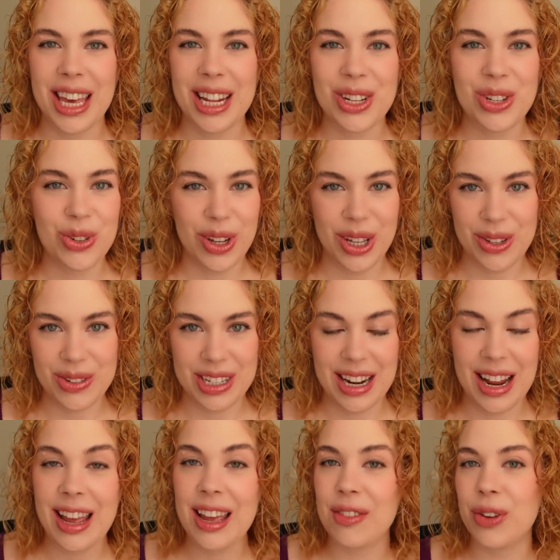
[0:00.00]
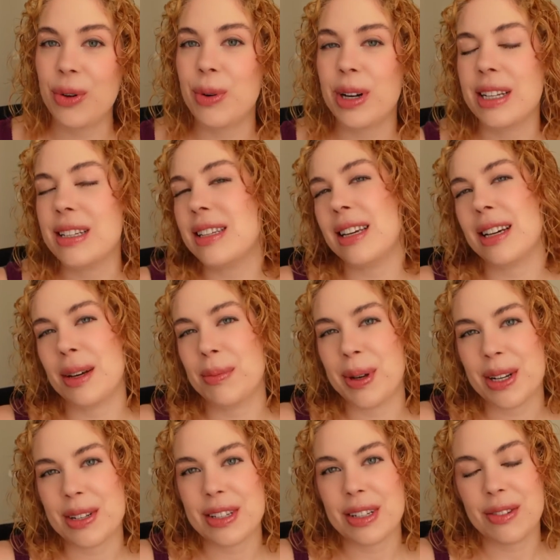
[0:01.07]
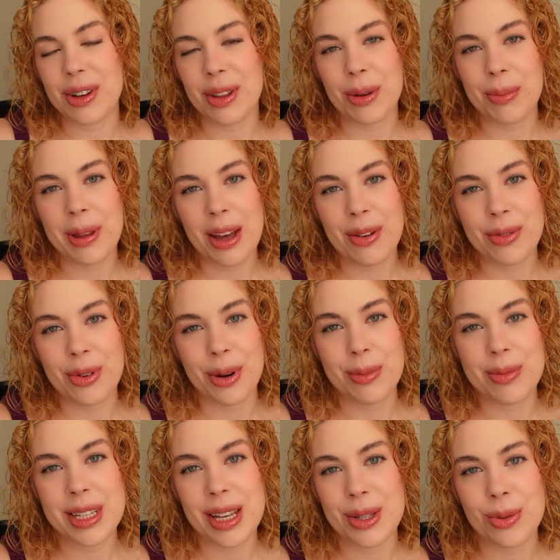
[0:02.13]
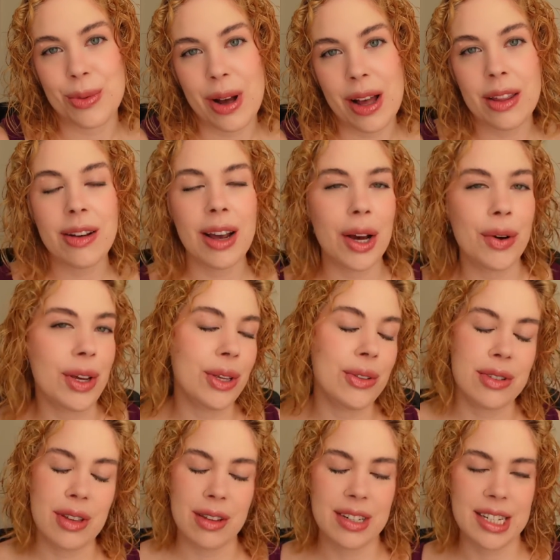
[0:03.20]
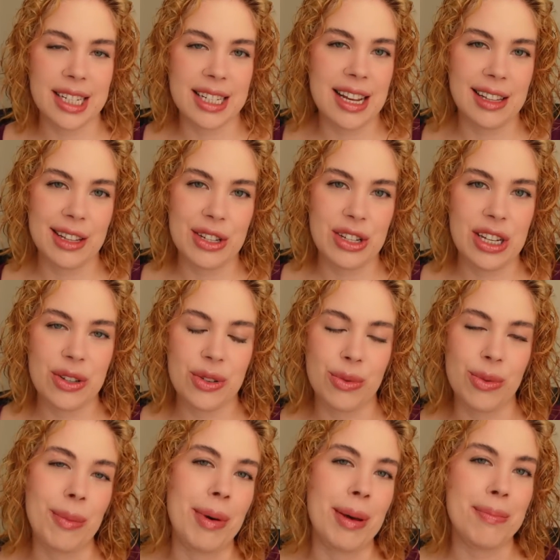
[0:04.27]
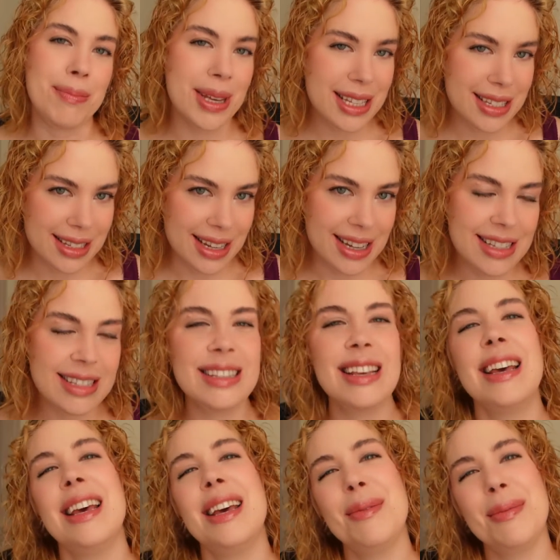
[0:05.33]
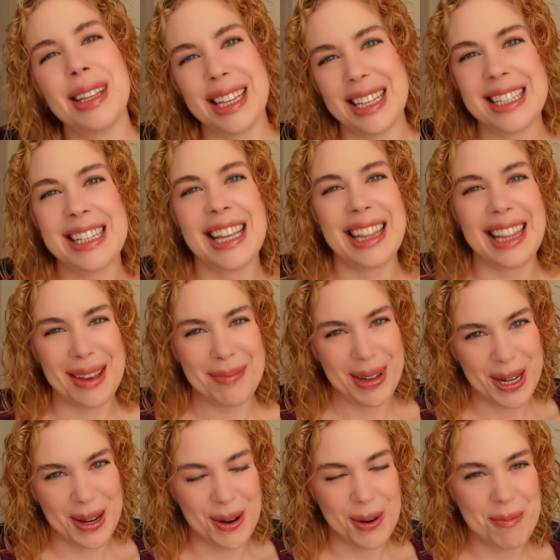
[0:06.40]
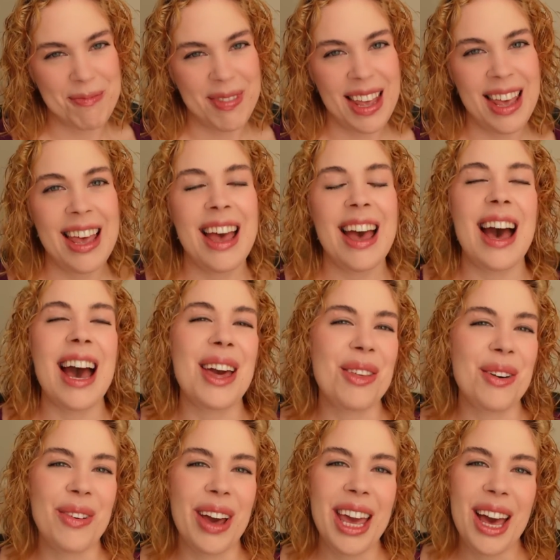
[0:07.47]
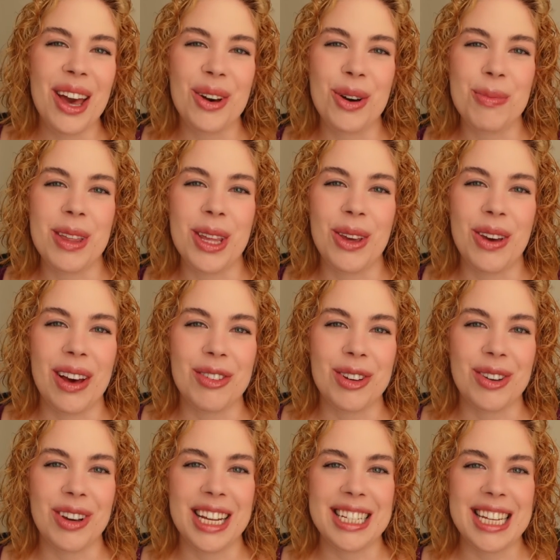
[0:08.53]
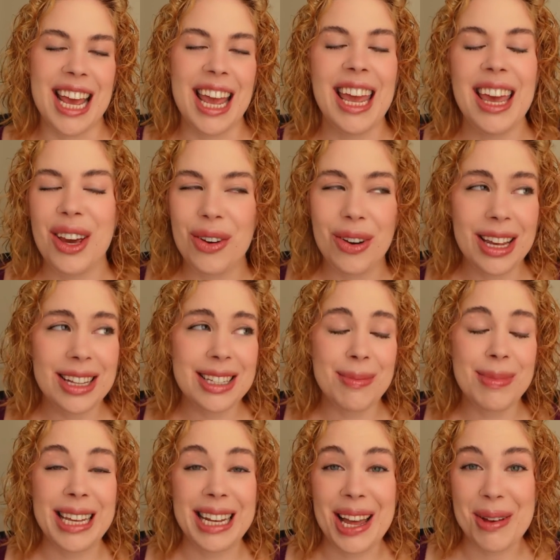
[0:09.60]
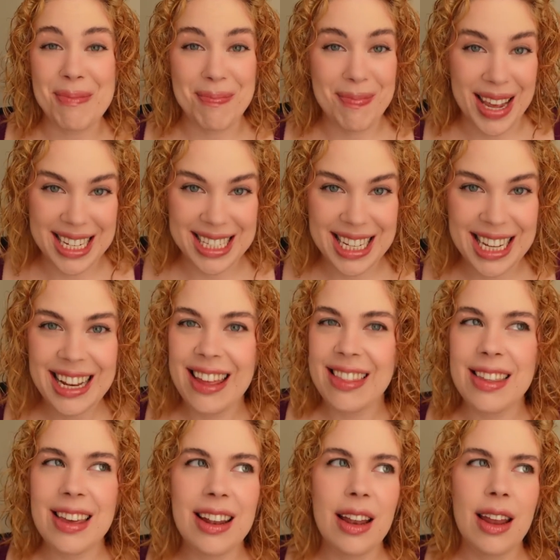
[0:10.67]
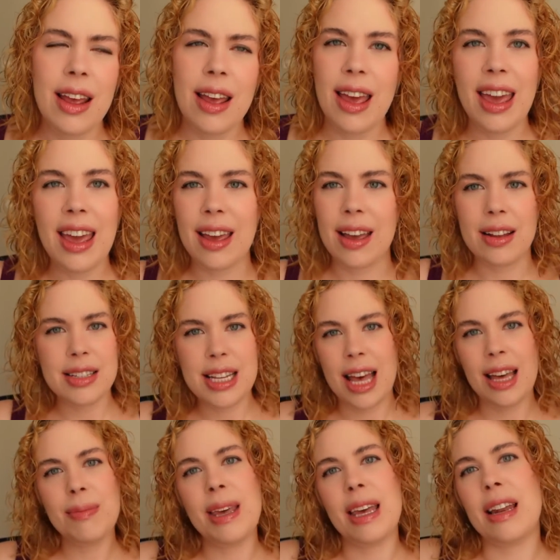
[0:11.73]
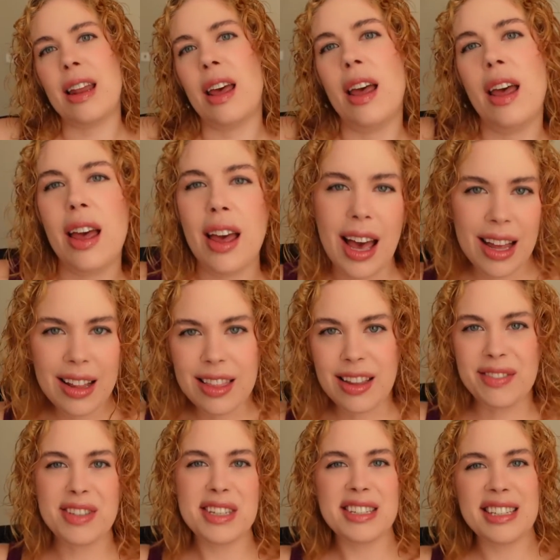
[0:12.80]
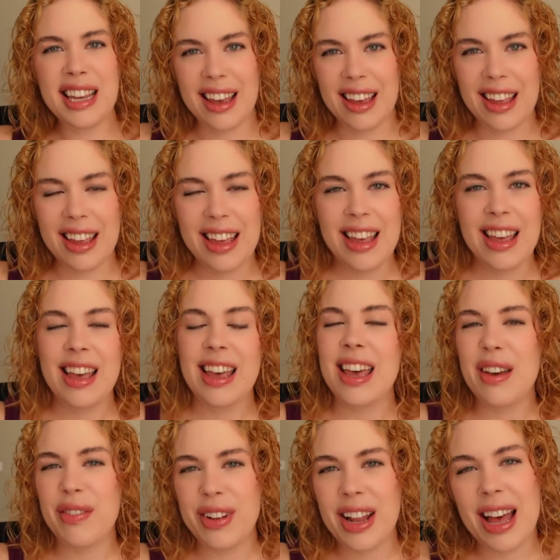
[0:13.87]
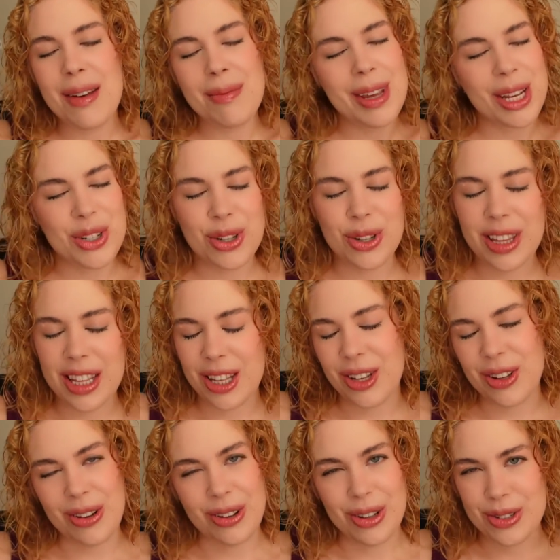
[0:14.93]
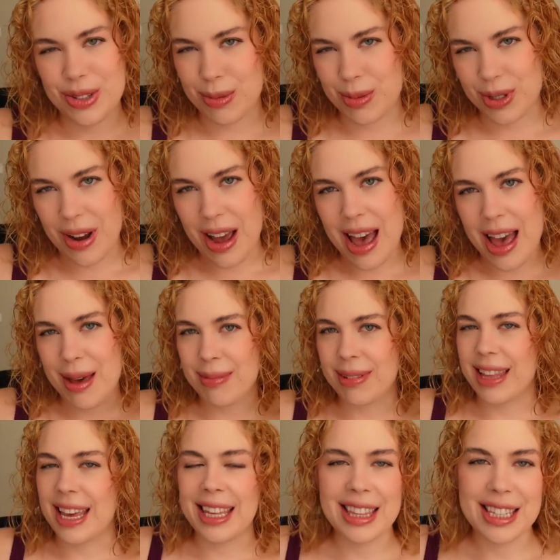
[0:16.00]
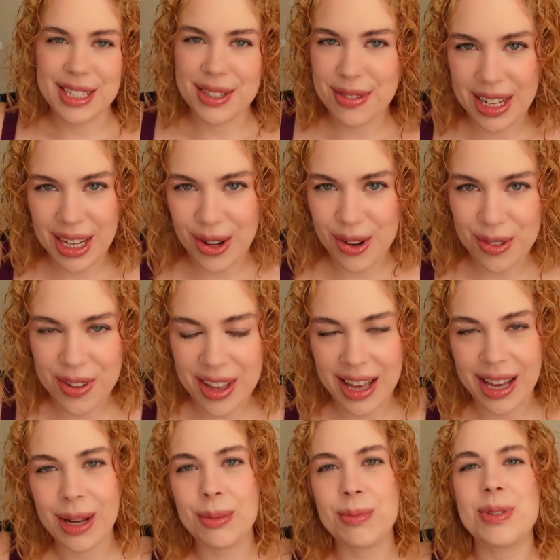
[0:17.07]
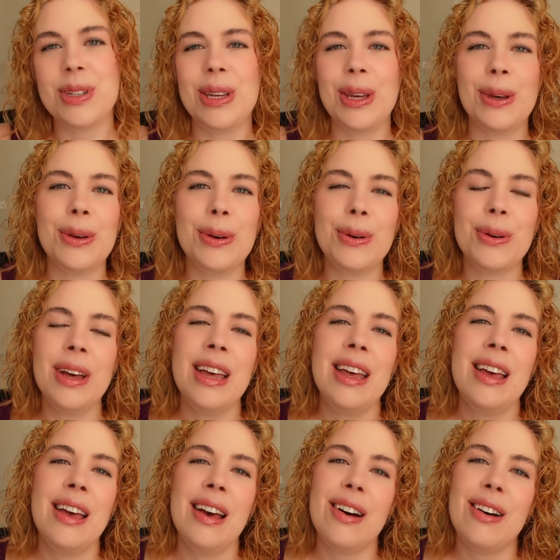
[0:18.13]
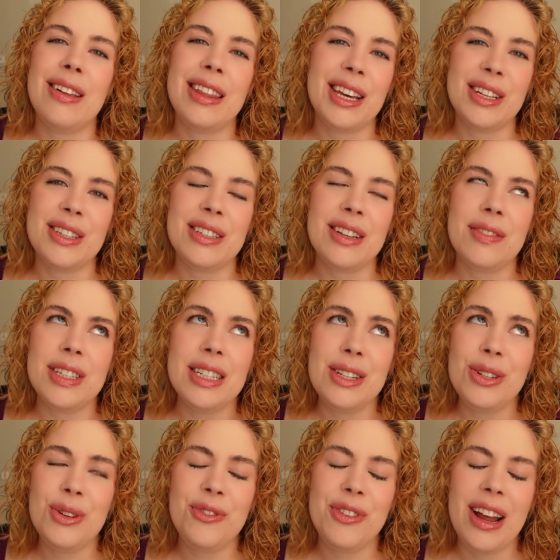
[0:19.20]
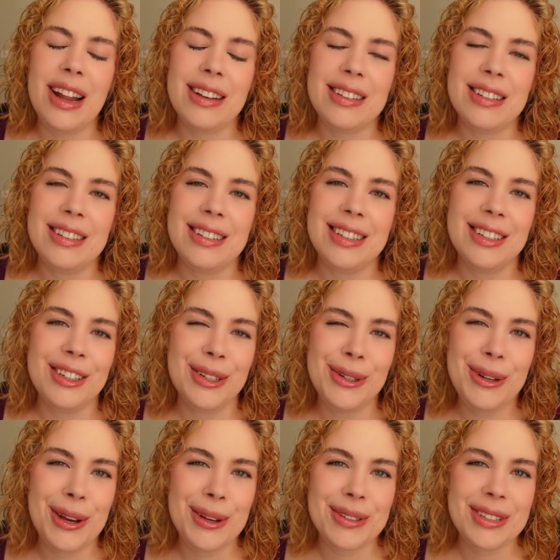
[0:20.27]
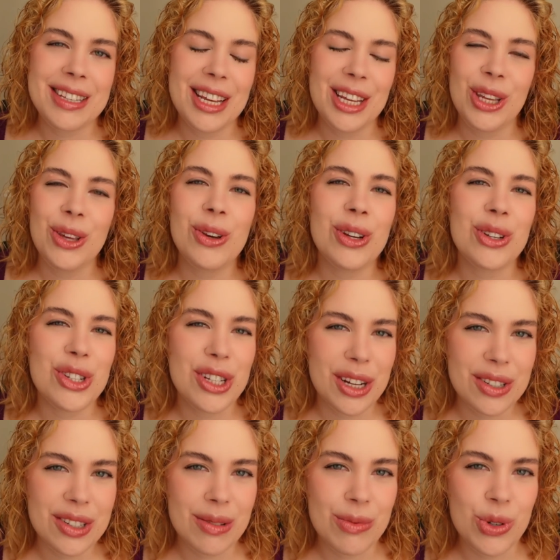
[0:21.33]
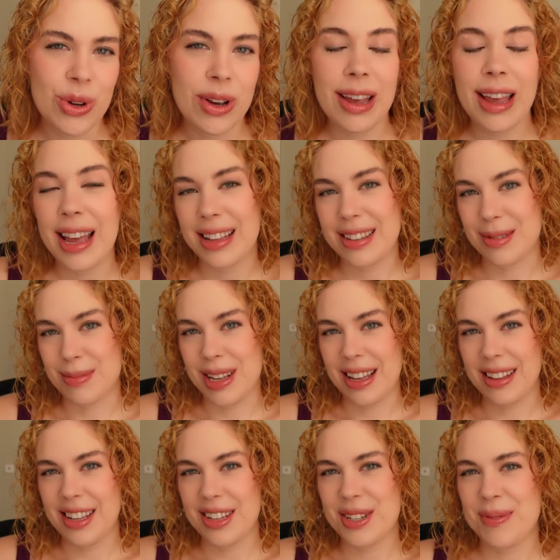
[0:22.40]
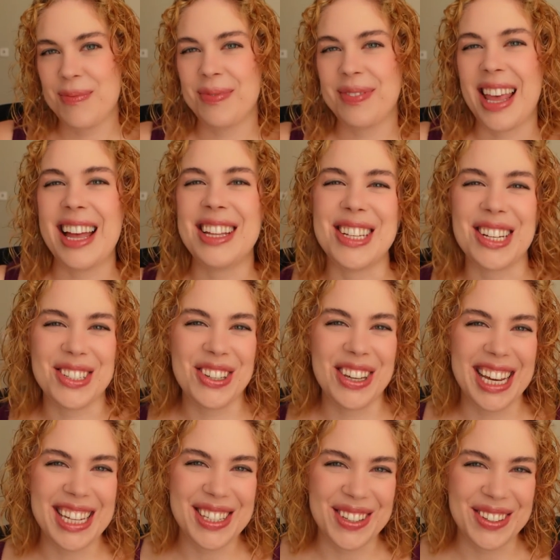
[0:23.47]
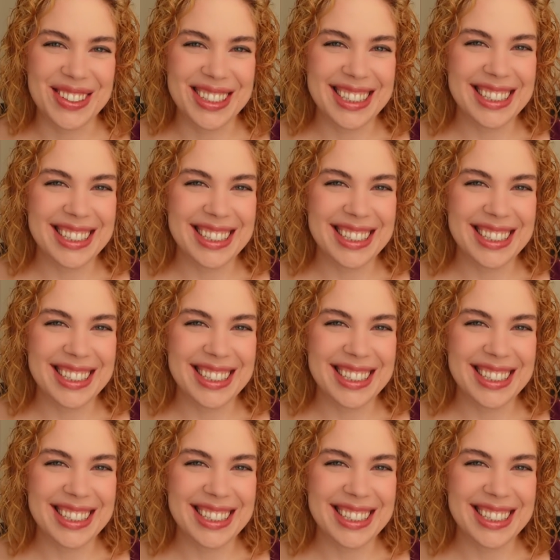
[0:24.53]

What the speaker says: and enjoy using it. If you want to see a comparison of other platforms as well, or how I use other technology to run my business, please let me know. Either way, I hope that you have a great day, create something amazing, and then, hey, tag me in it. I'd love to see it. If not, make sure that you subscribe, like this video if it helped you, all that good stuff. Send it to a friend. Who knows? You could share some joy and some knowledge. I'll talk to you guys soon.